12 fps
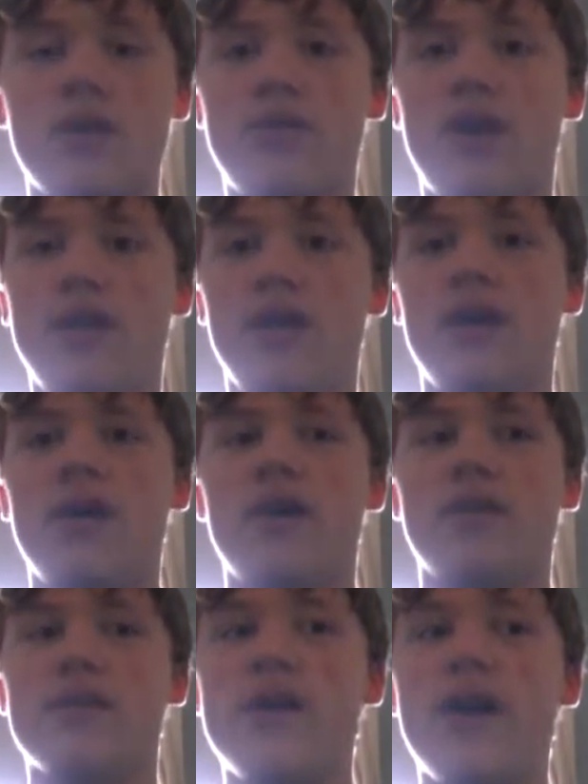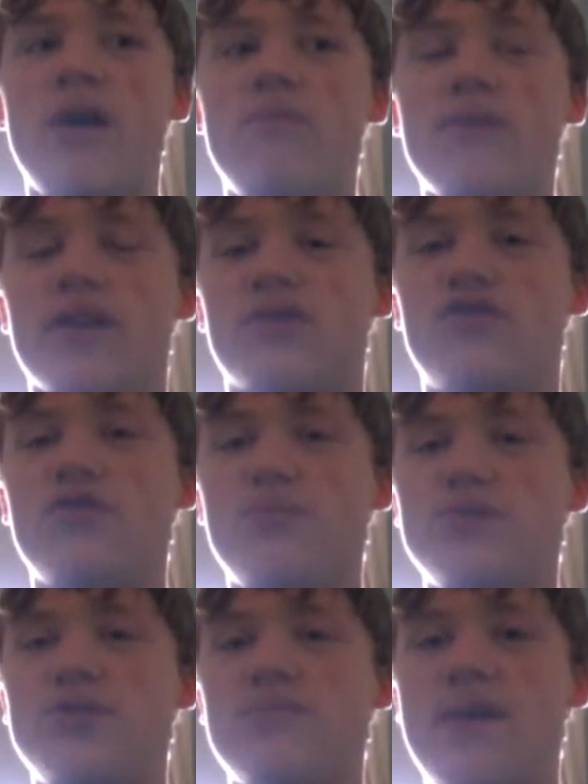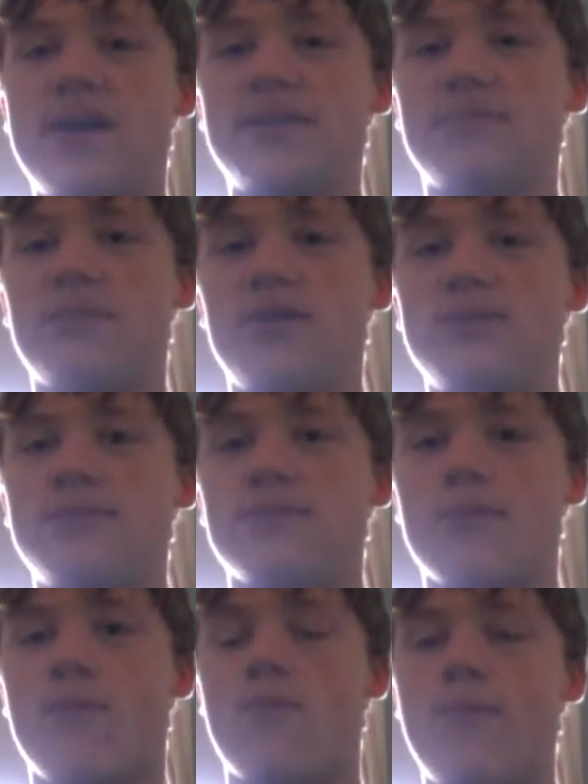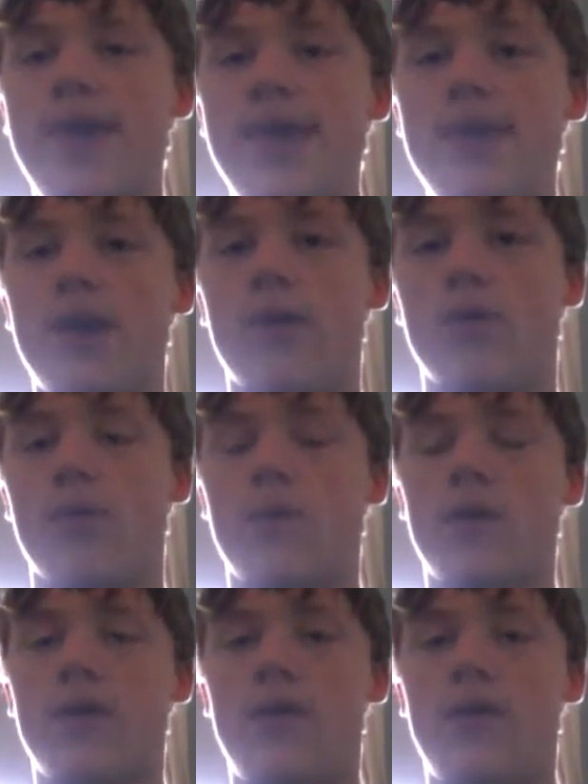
And then, now we got Super Smash Bros. For Wii U.